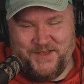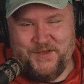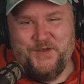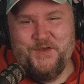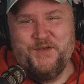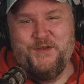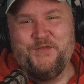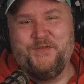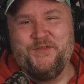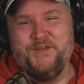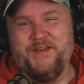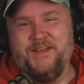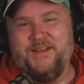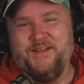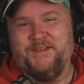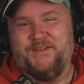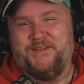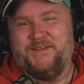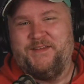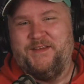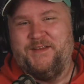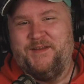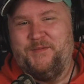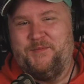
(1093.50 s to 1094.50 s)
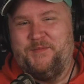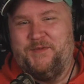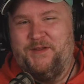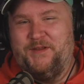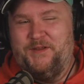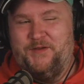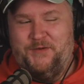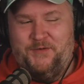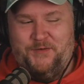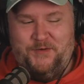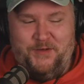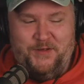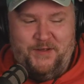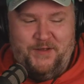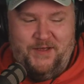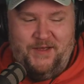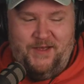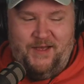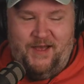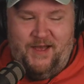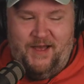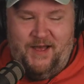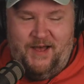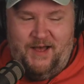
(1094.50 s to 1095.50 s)
that he had seen him do.
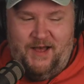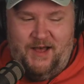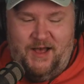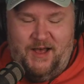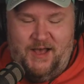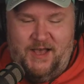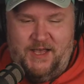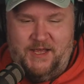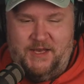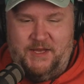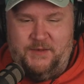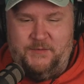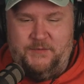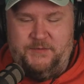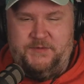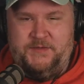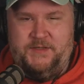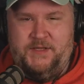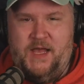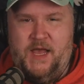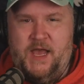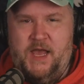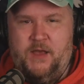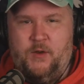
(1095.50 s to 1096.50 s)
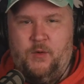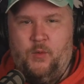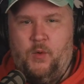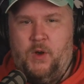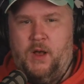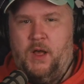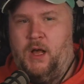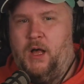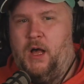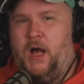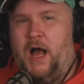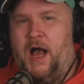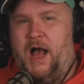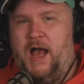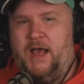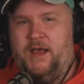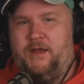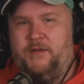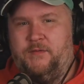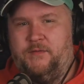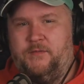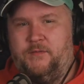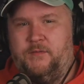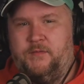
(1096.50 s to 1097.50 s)
Uh, and he was like, "Well, I
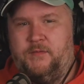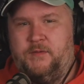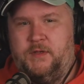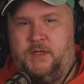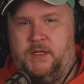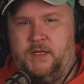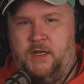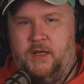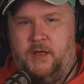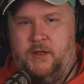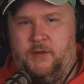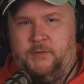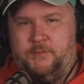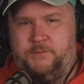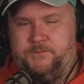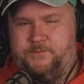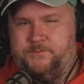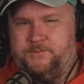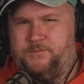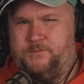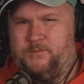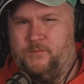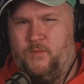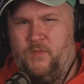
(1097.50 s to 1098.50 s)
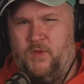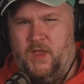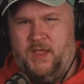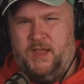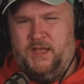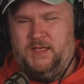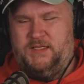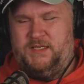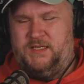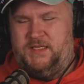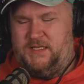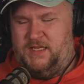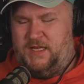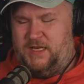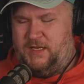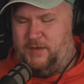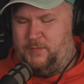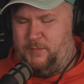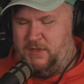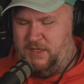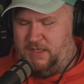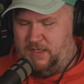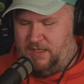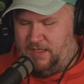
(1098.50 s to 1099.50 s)
had, you know." I guess he said he had
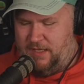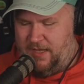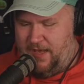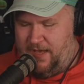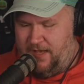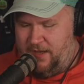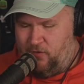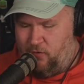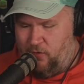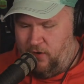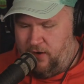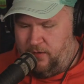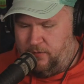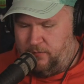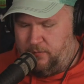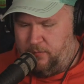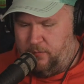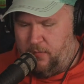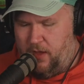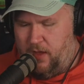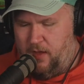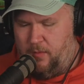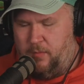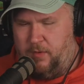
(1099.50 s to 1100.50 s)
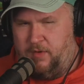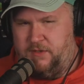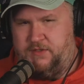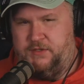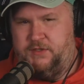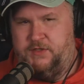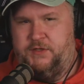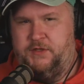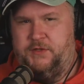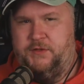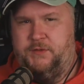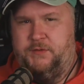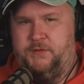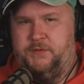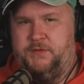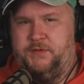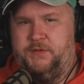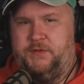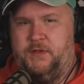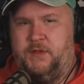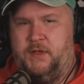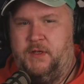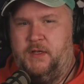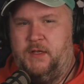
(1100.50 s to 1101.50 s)
been gang raped by a bunch of dudes,
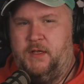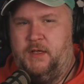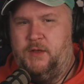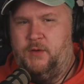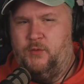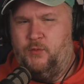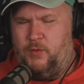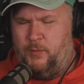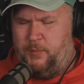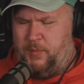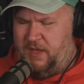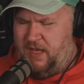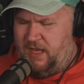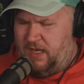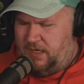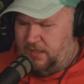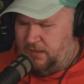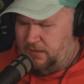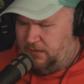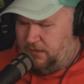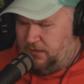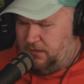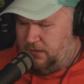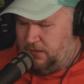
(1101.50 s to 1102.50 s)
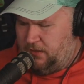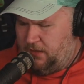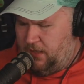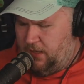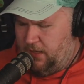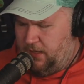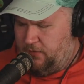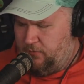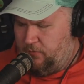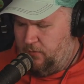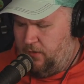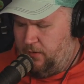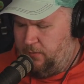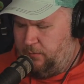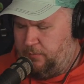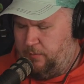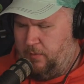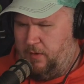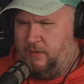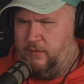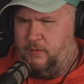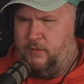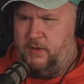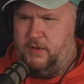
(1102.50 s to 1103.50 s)
repeatedly gang raped,
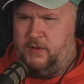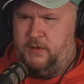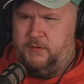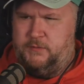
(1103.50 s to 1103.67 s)
by the way,